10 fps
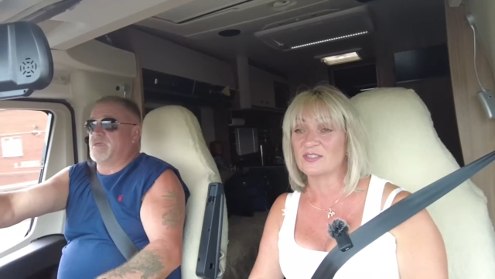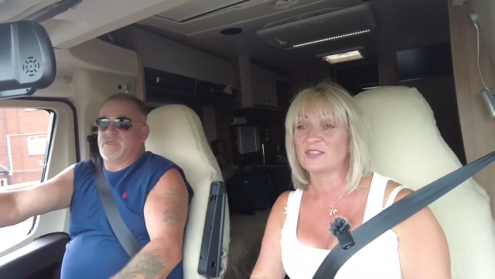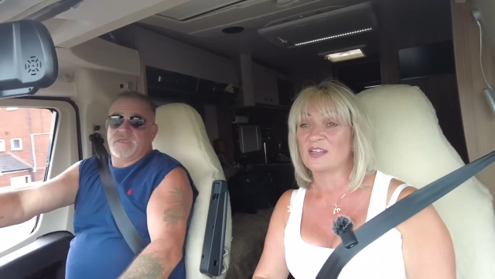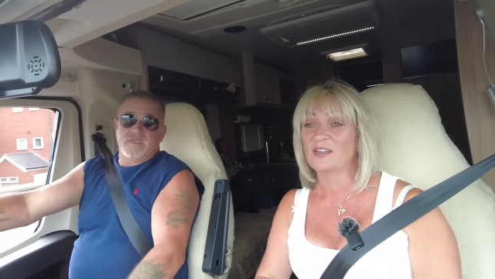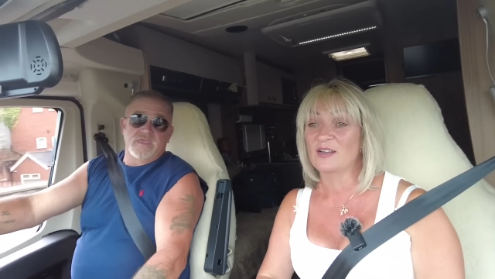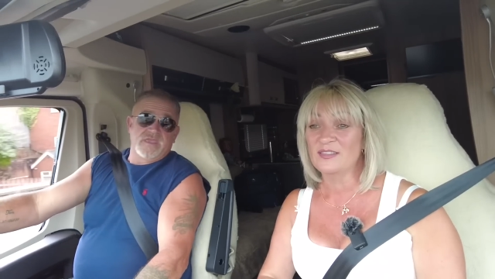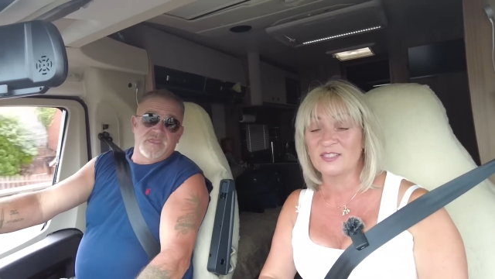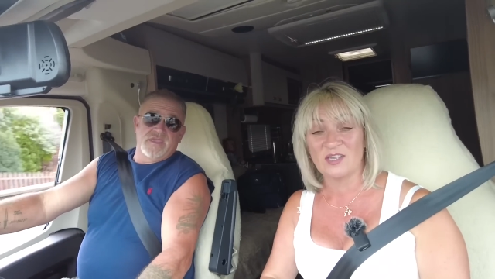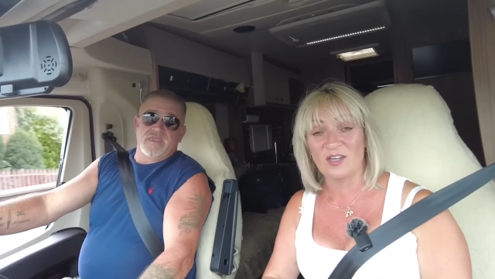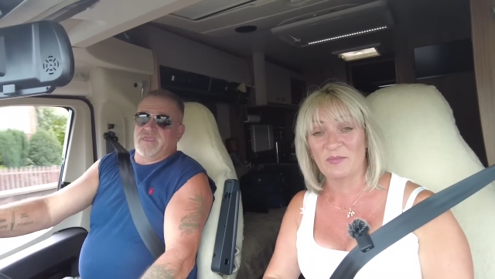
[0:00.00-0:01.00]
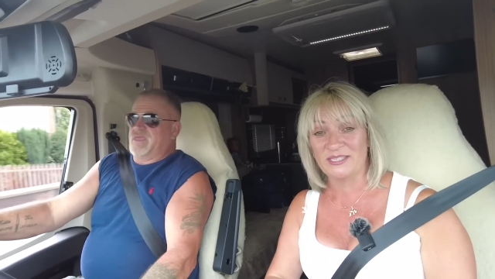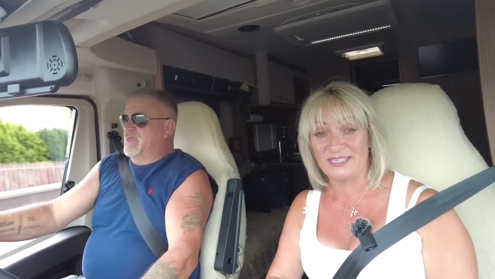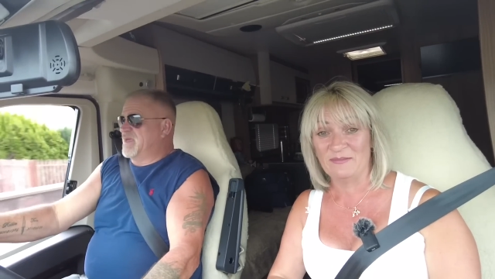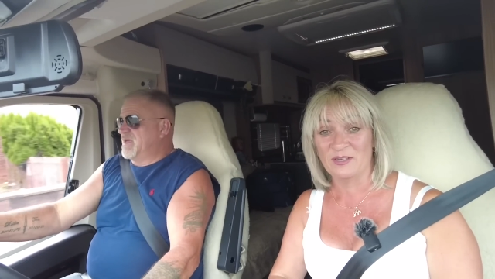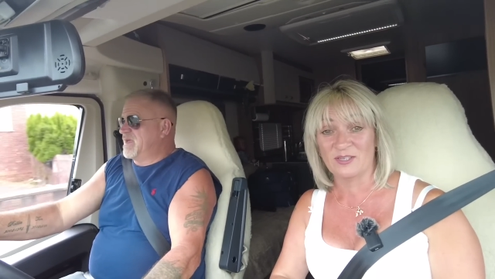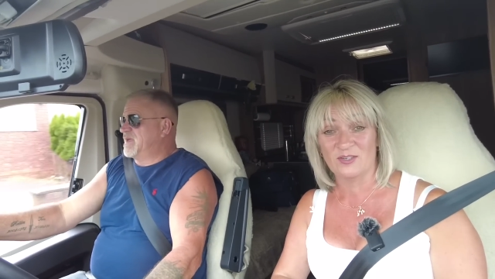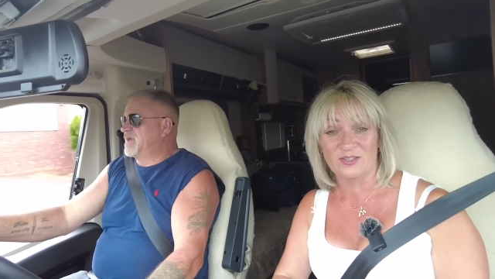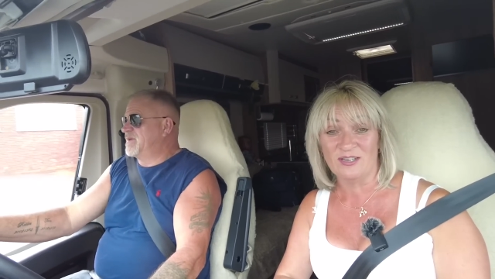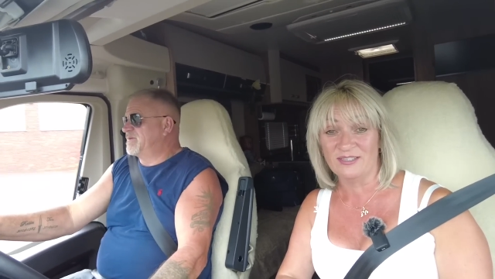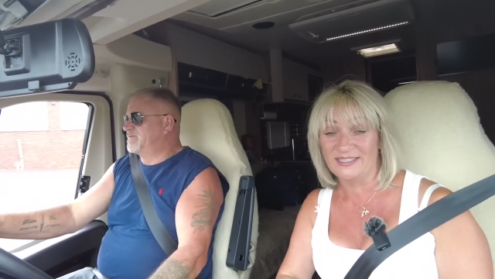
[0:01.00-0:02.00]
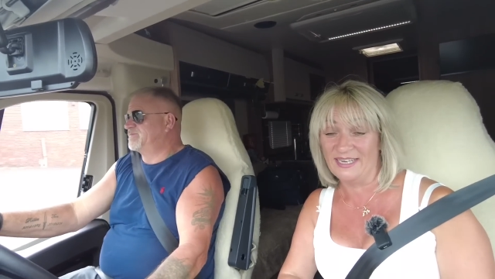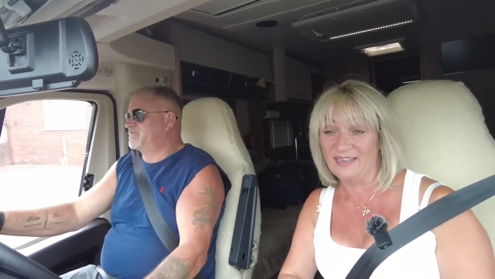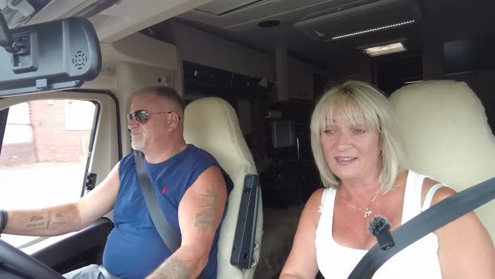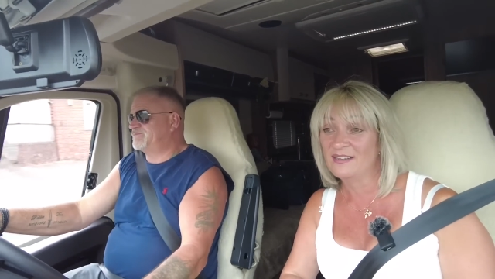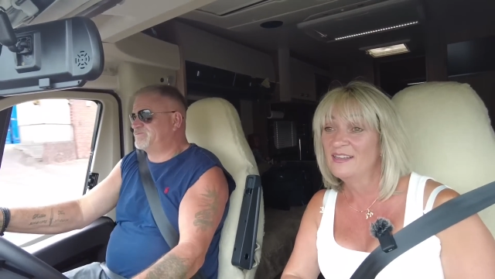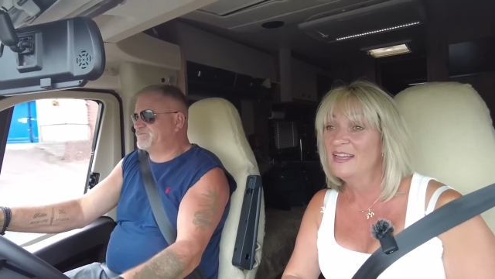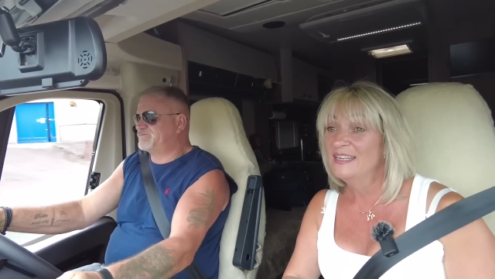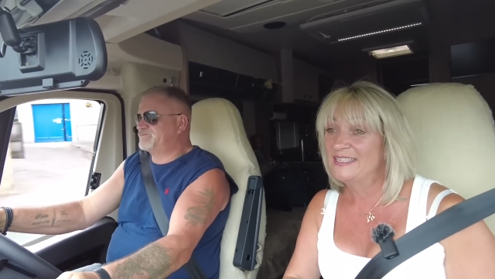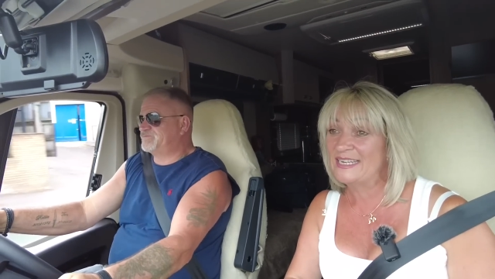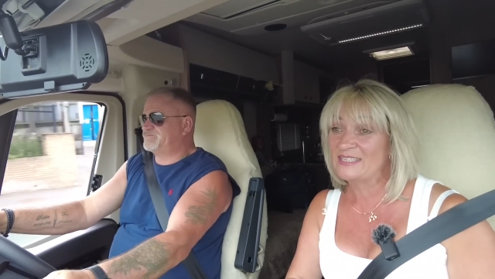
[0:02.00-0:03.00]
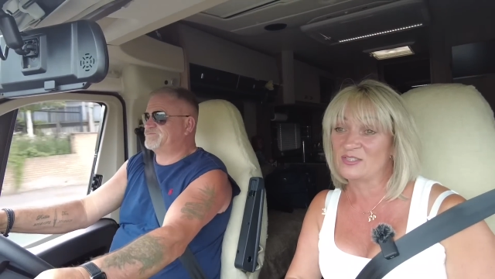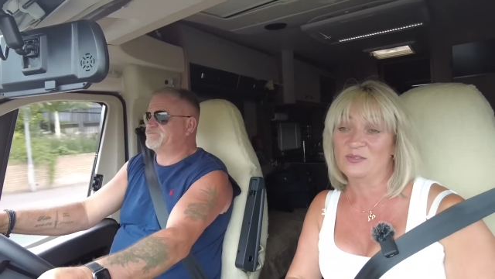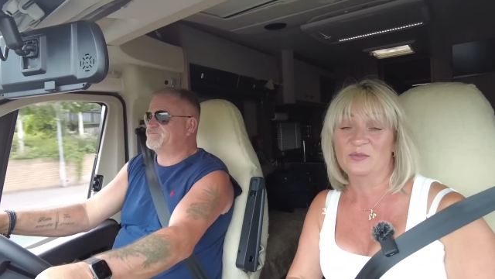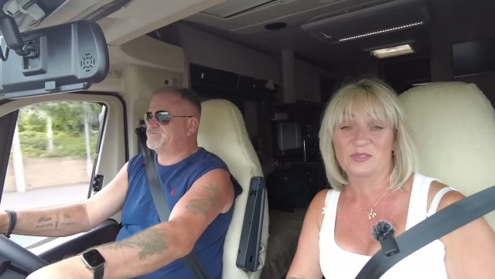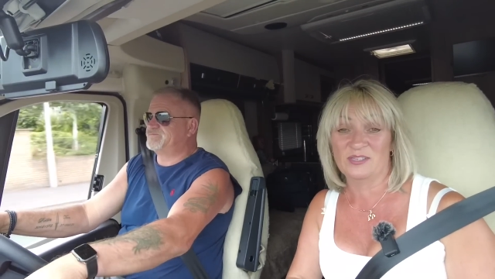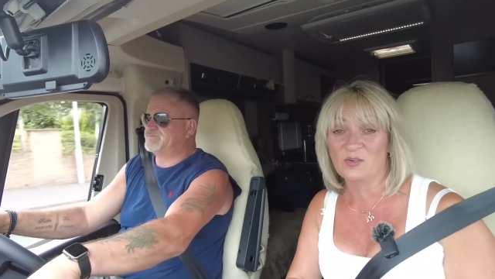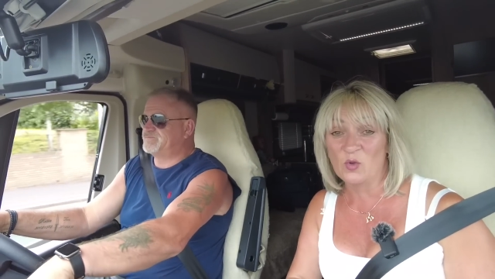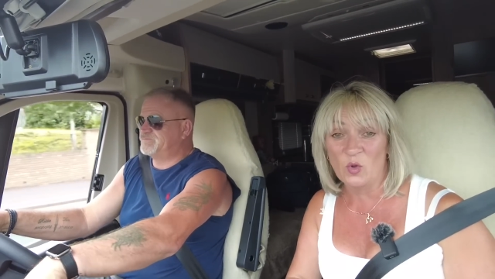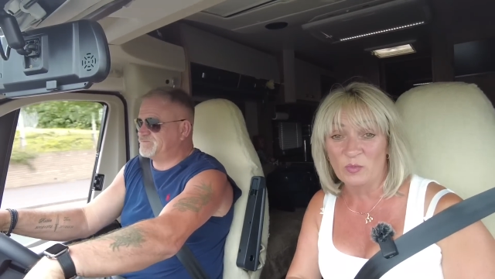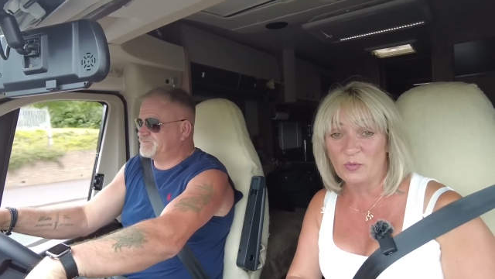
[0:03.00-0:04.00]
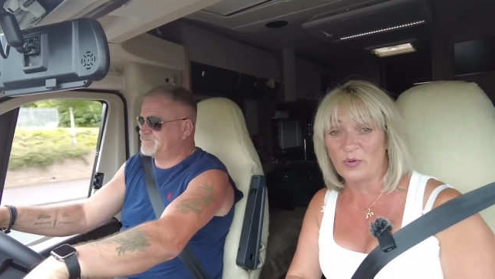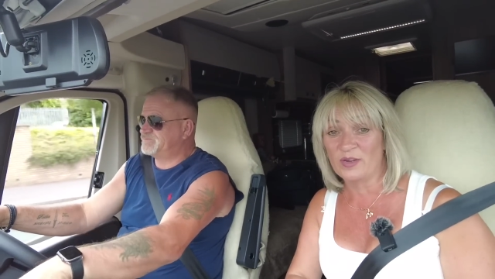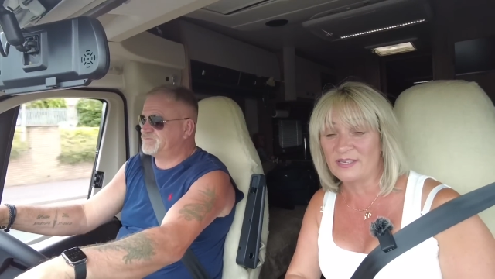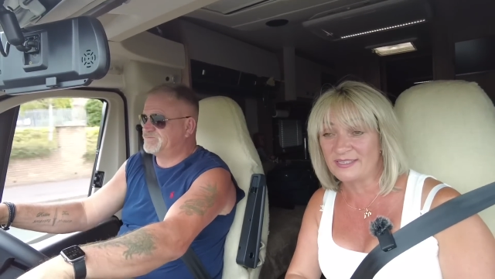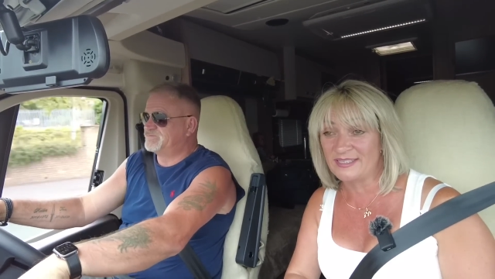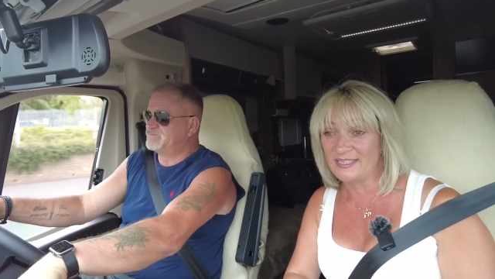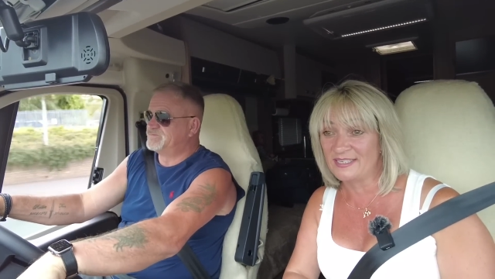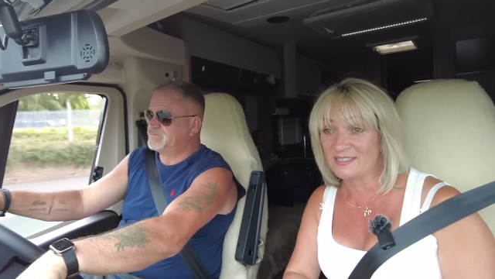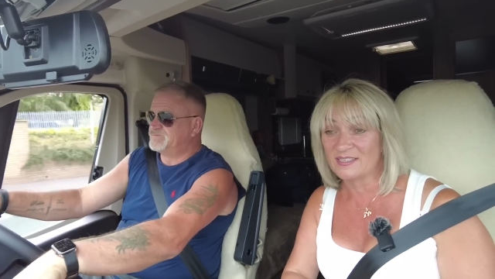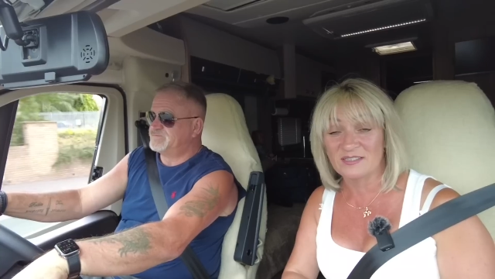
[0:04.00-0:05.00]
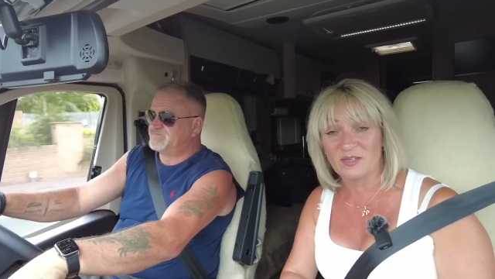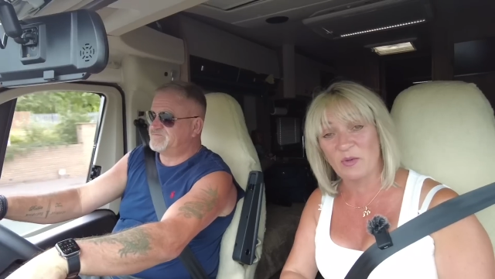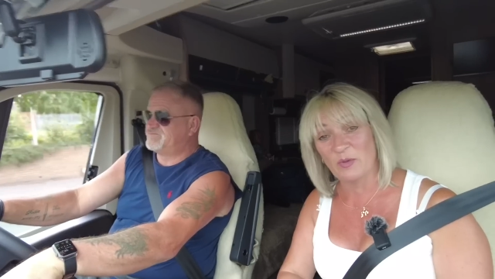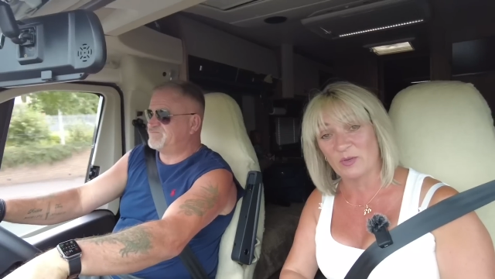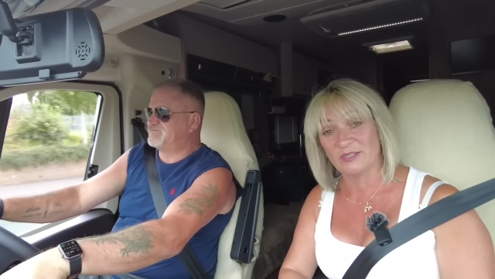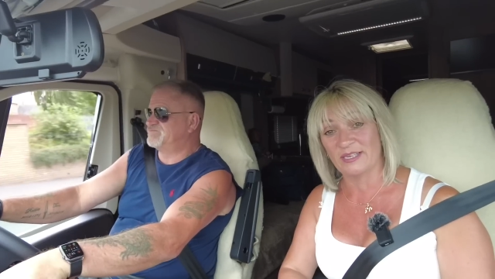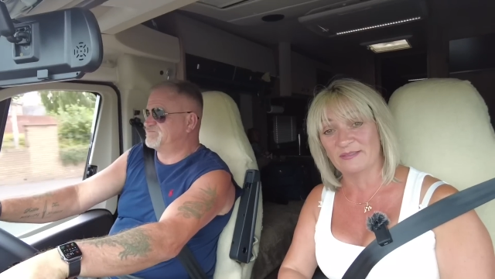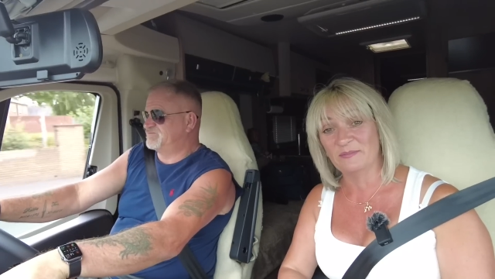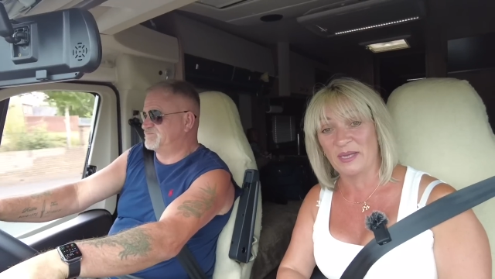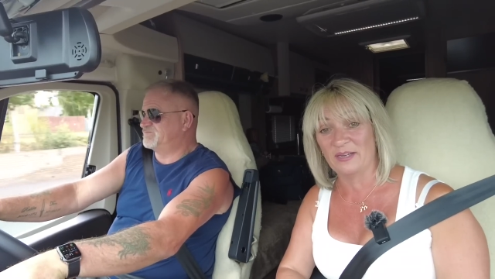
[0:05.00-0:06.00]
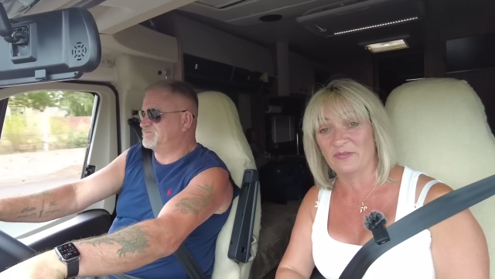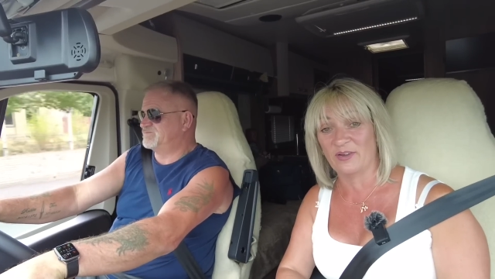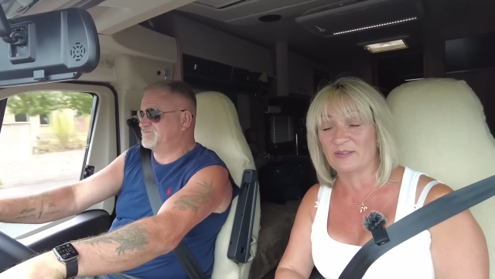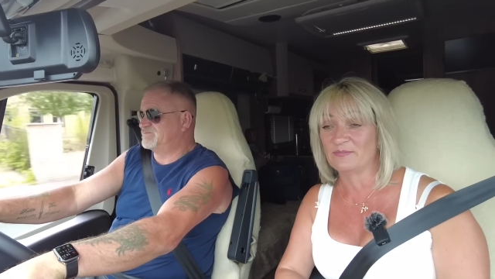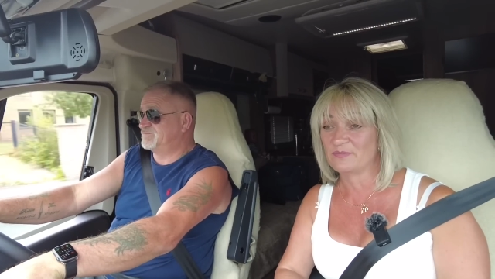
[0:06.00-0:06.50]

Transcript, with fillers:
Speaker 1: So at the time it seemed like a good idea. Diesel was at normal prices, so we booked it and paid for it.